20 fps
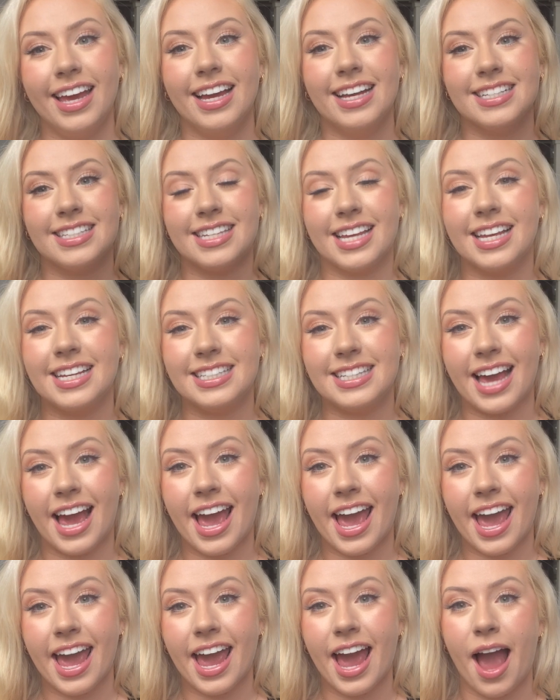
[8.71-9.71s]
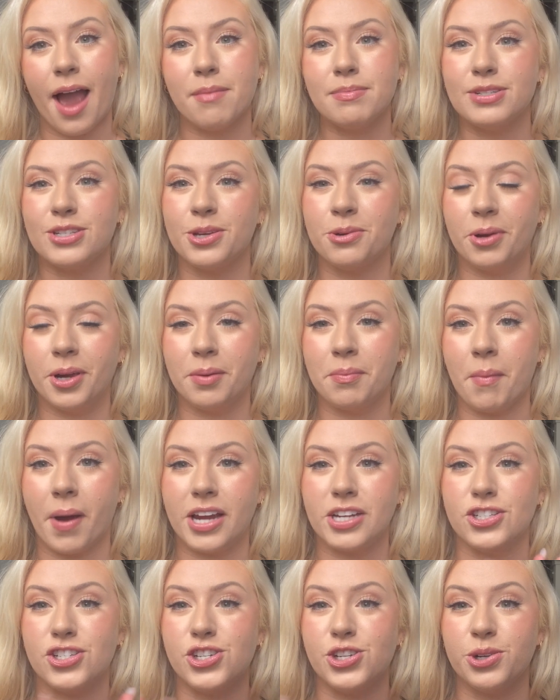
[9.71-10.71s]
Today I'm doing my
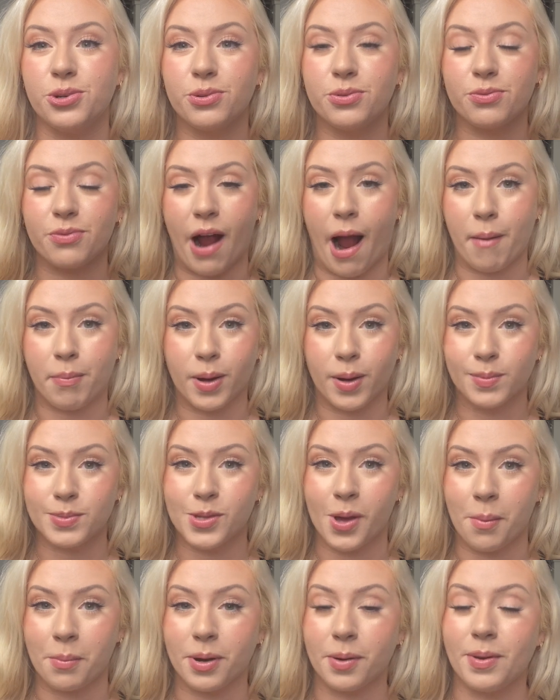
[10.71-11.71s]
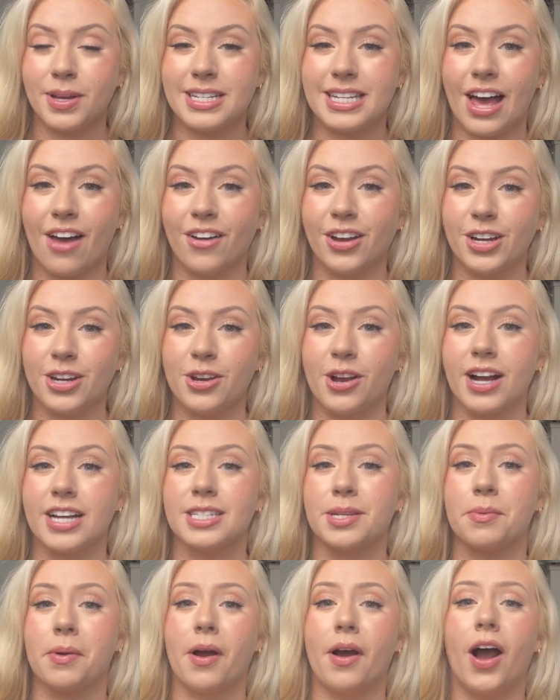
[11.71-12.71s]
June wrap-up, so I'm going to be telling you guys
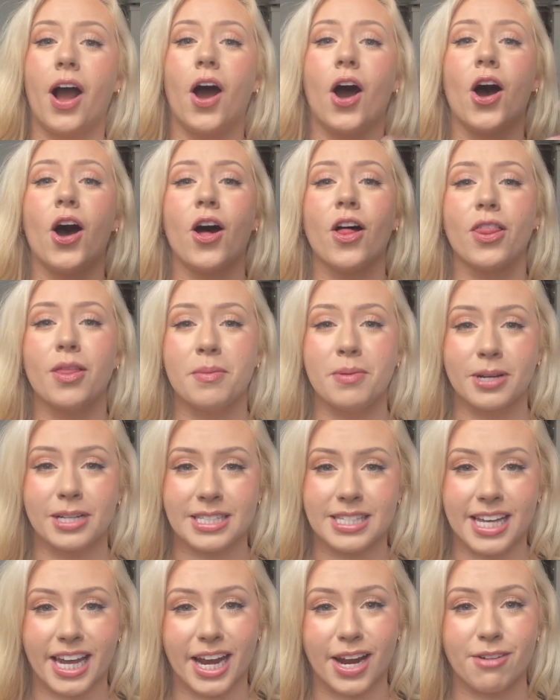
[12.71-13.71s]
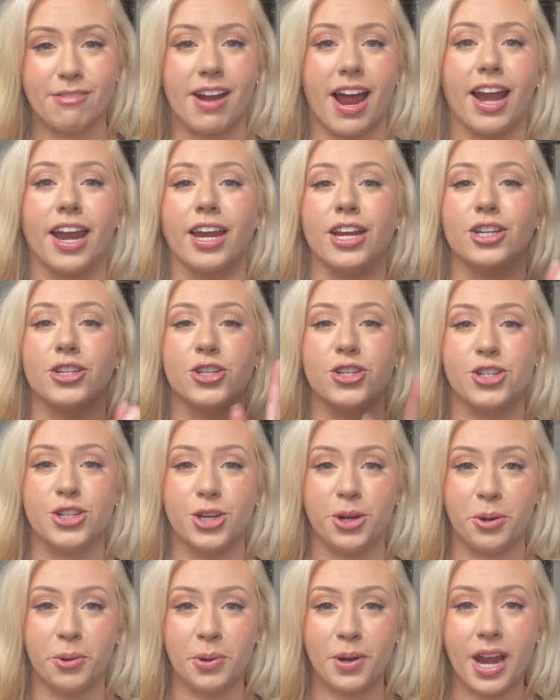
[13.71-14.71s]
about all the books that I read in
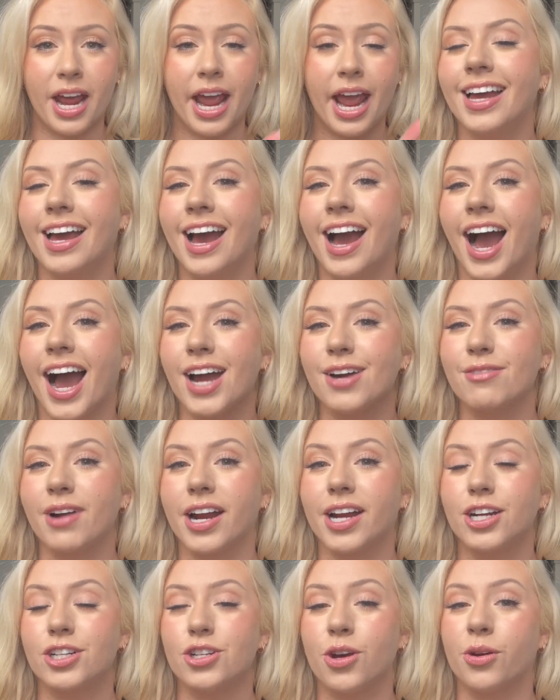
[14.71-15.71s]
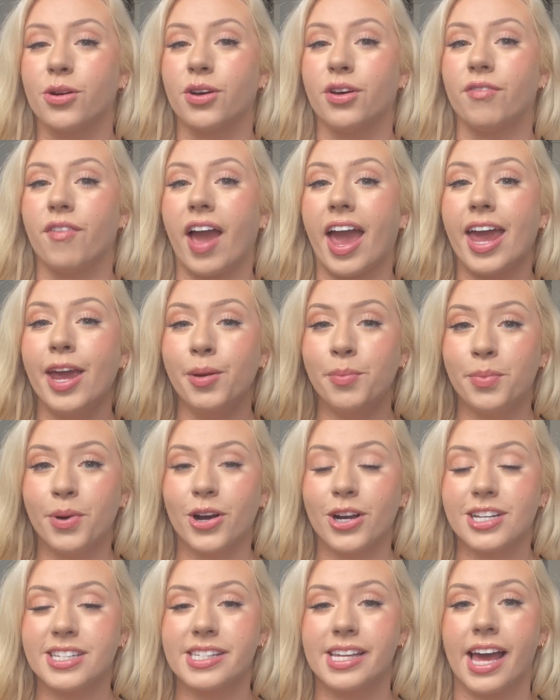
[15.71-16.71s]
June. I read a total of 8
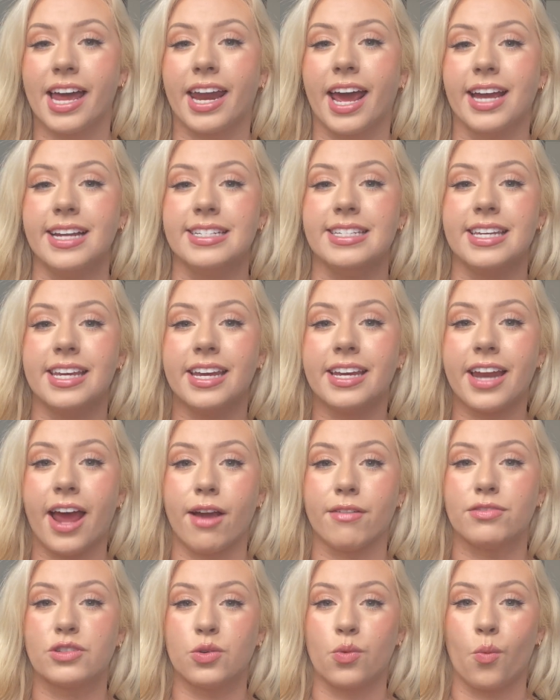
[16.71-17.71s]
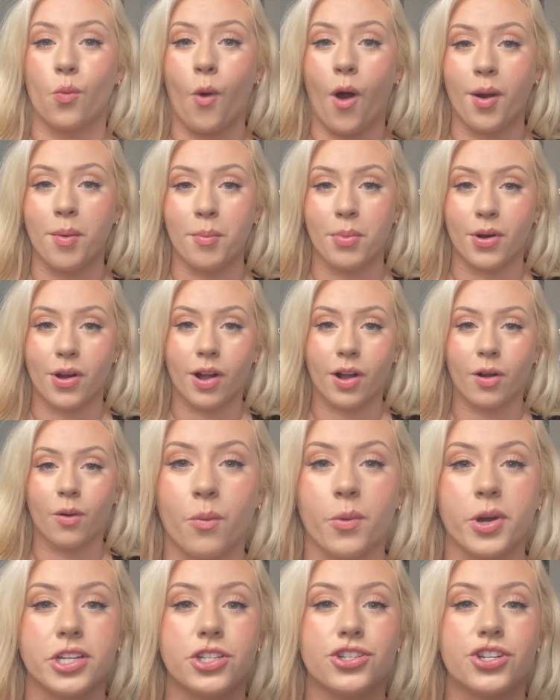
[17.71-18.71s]
books and I DNF'd 1 book,
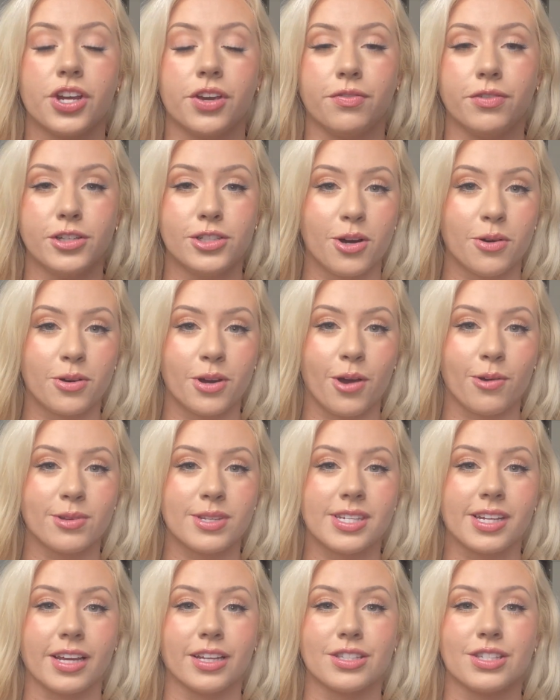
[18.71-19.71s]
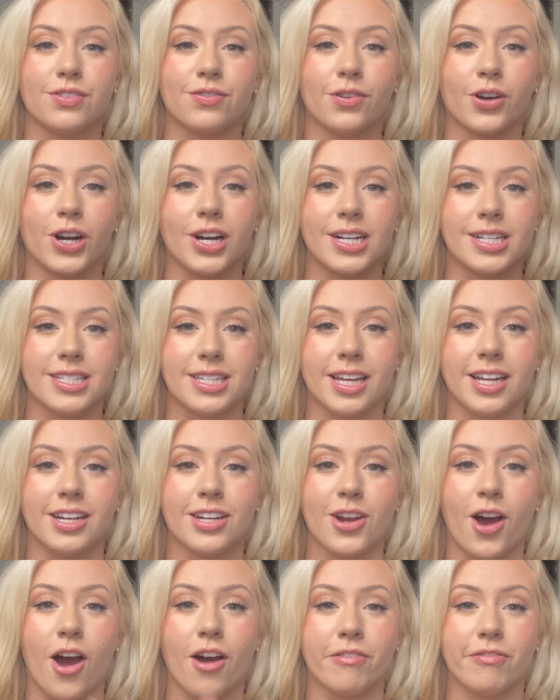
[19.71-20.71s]
which, if you don't know, stands for did
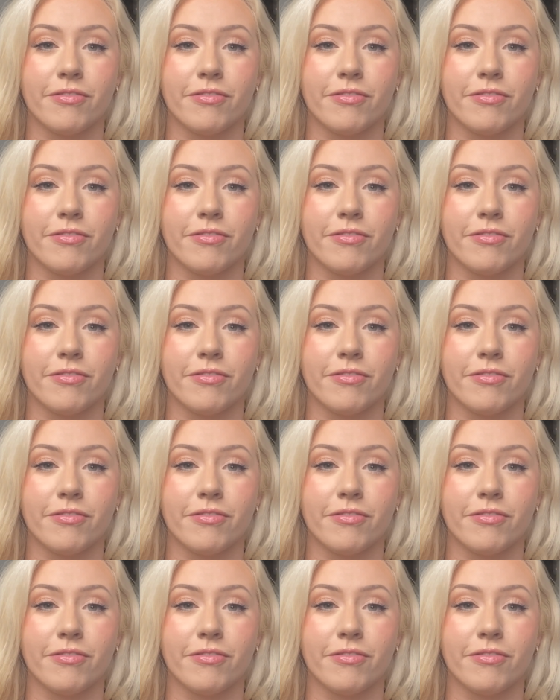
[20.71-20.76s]
not